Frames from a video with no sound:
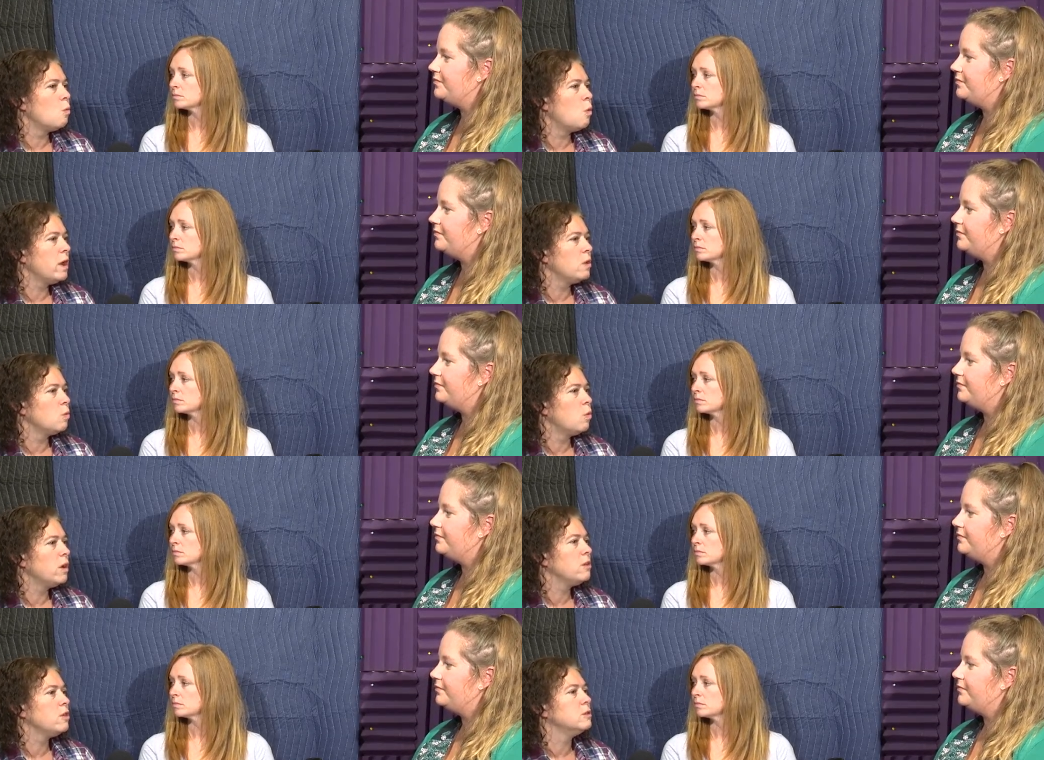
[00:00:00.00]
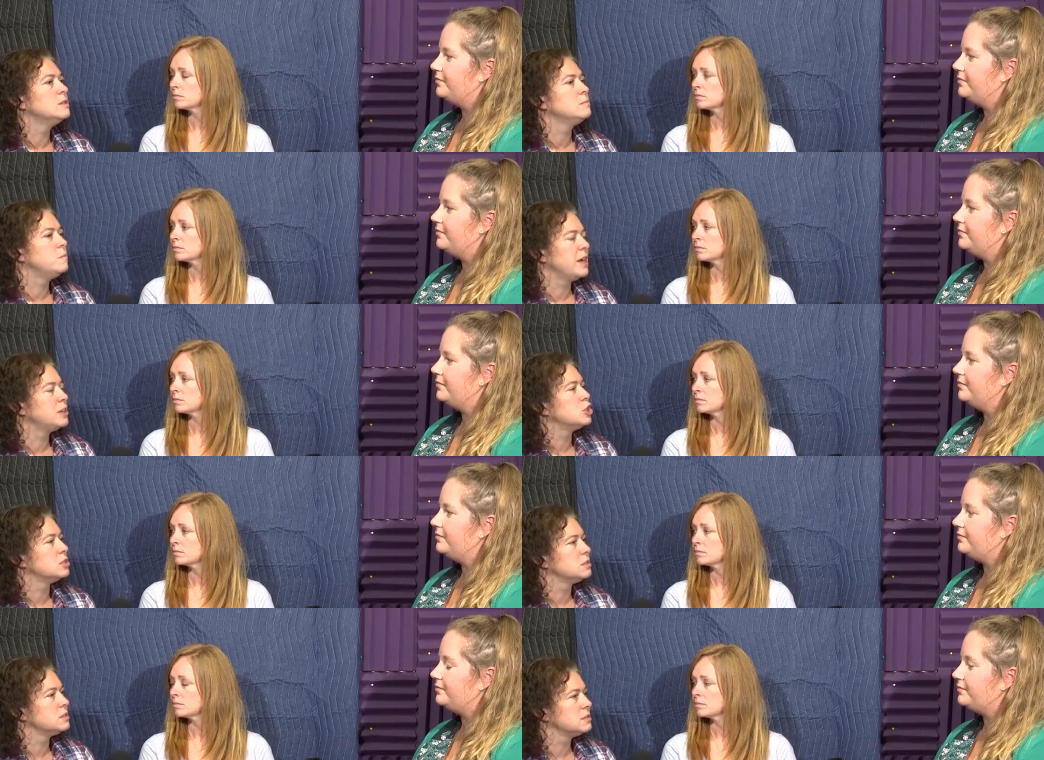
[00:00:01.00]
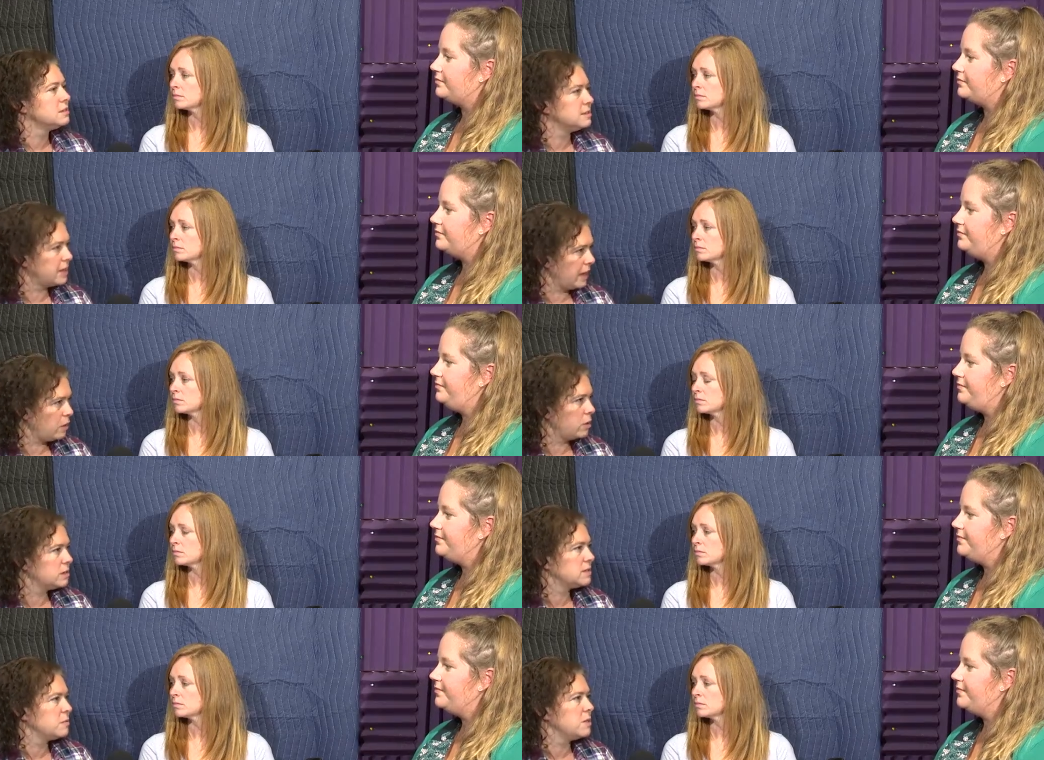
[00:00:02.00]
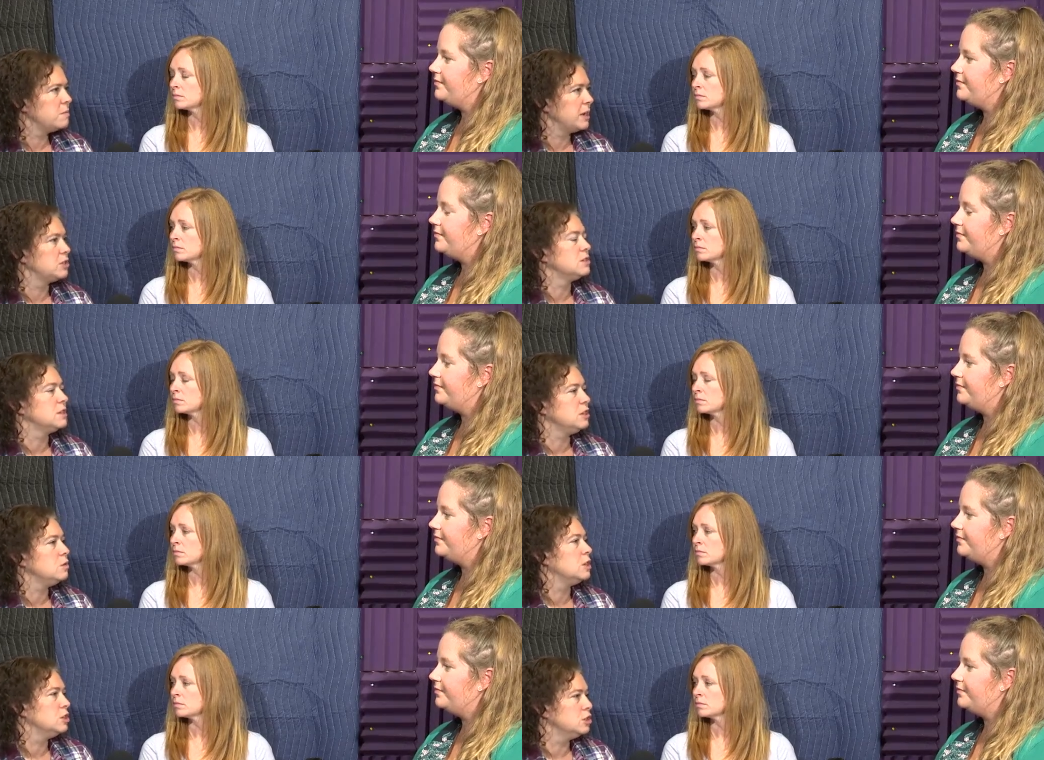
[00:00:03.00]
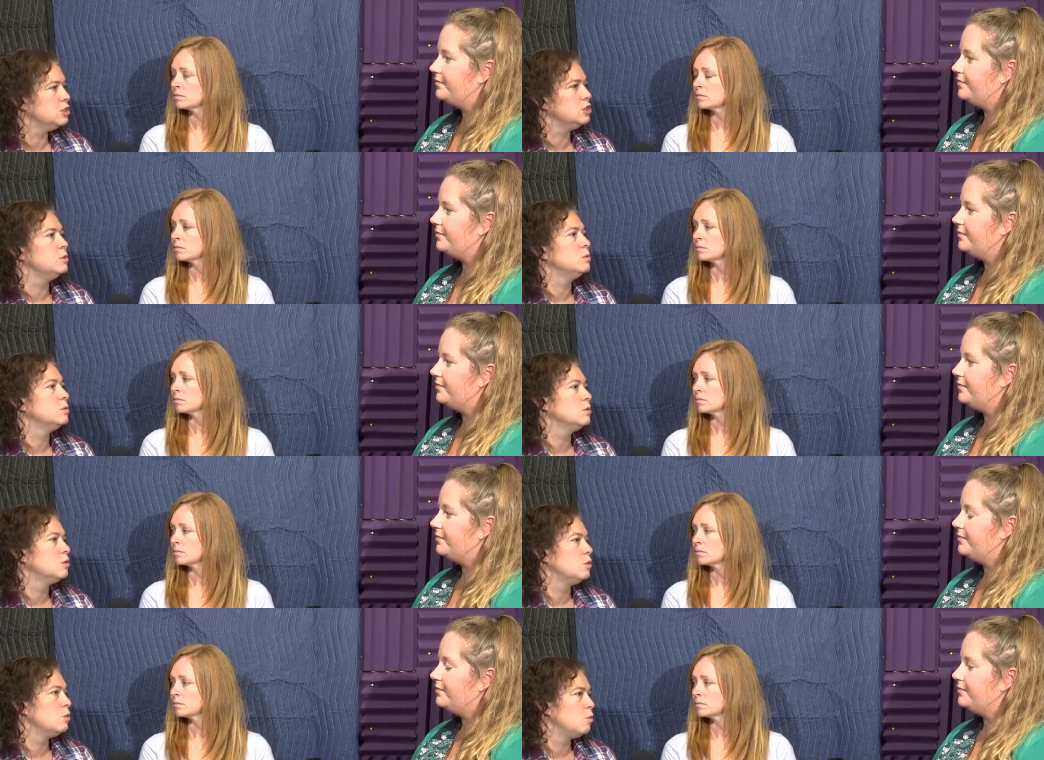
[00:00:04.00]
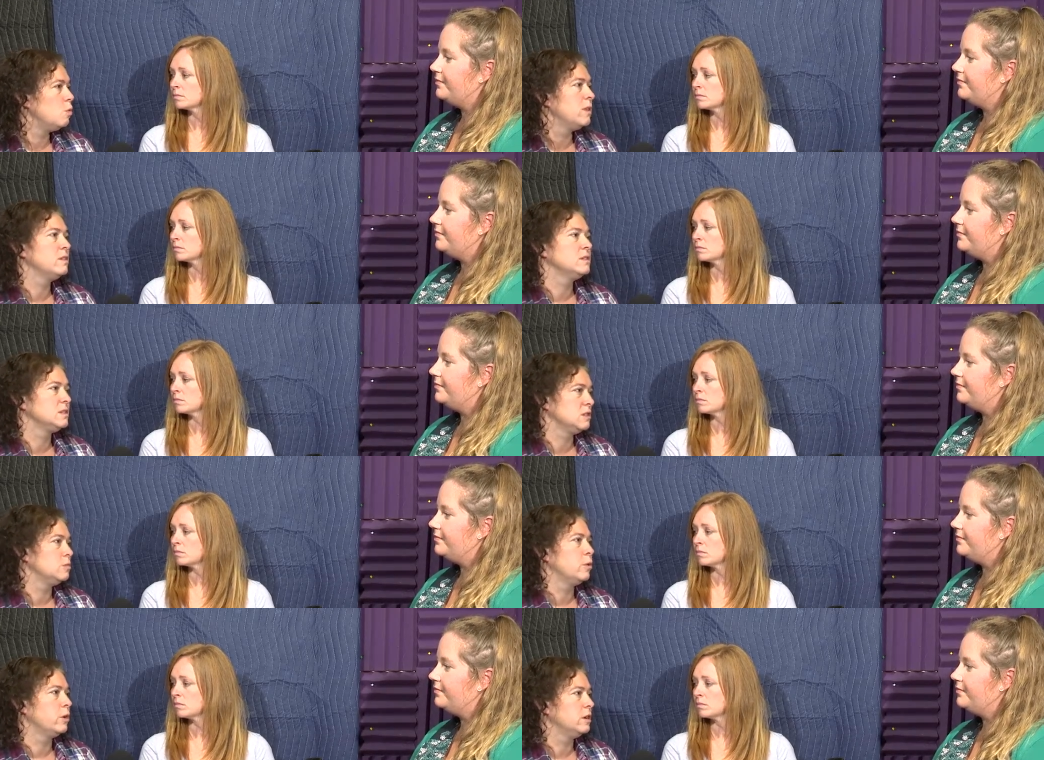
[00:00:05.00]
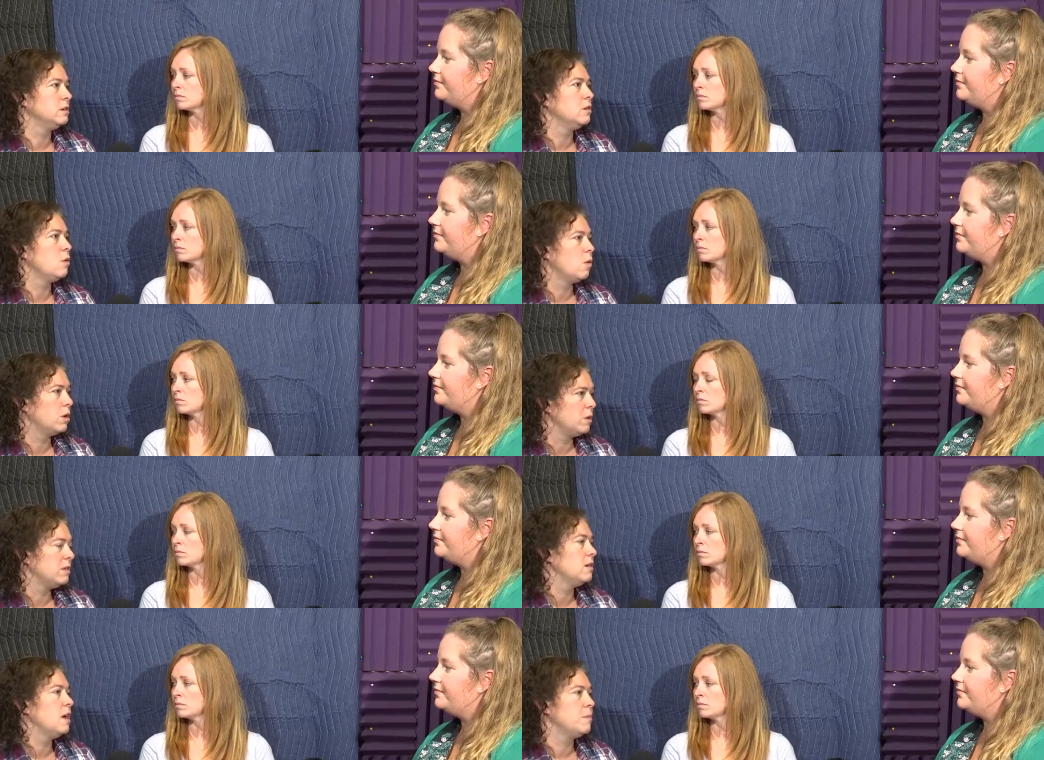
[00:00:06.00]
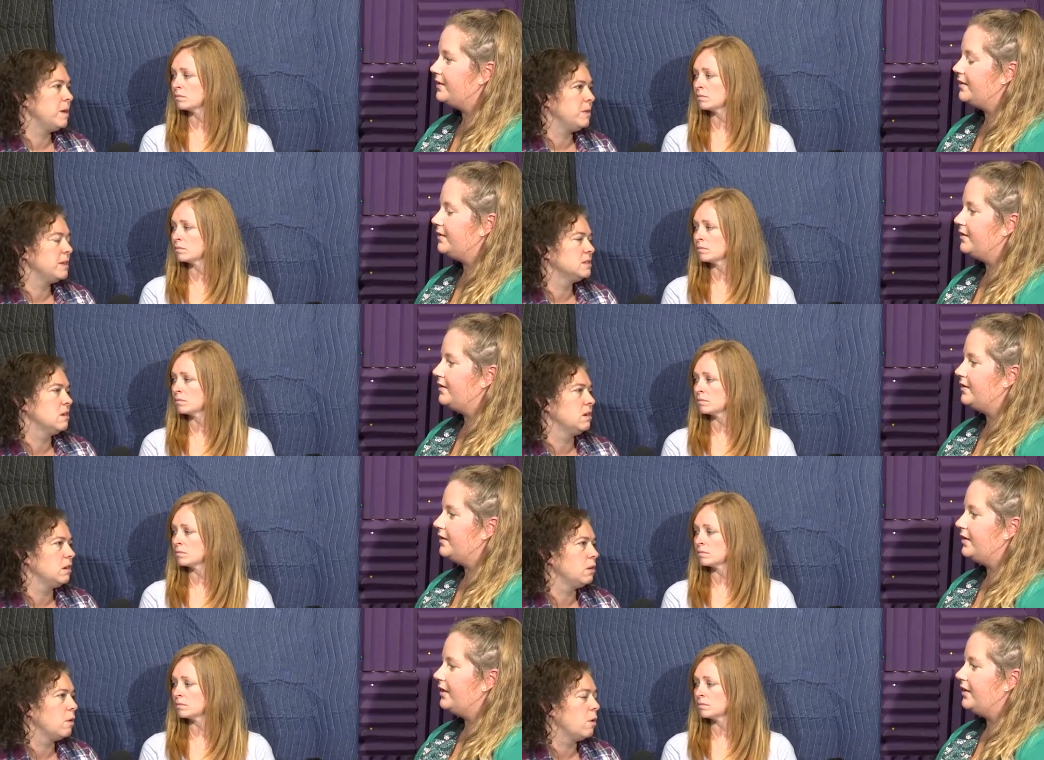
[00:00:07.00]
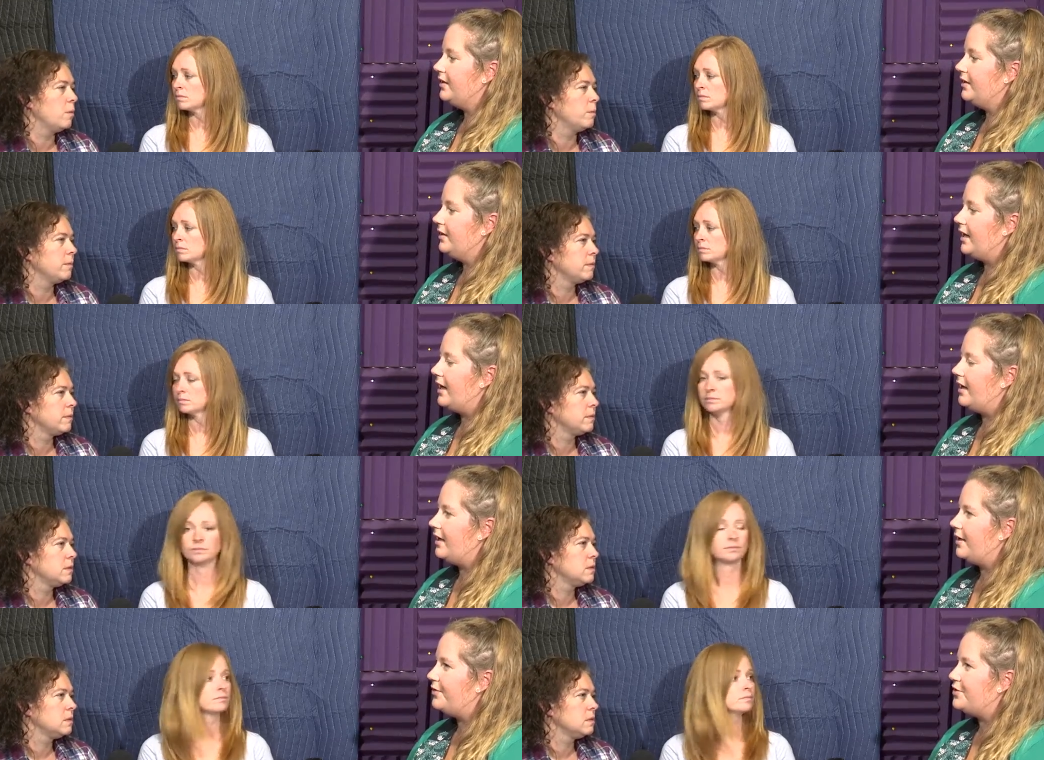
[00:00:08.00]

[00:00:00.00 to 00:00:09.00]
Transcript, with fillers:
Speaker 1: What, what are those pictures like? What are some of the pictures that you can do with a stillborn or with a, a baby that's not going to go home?
Speaker 2: Uh,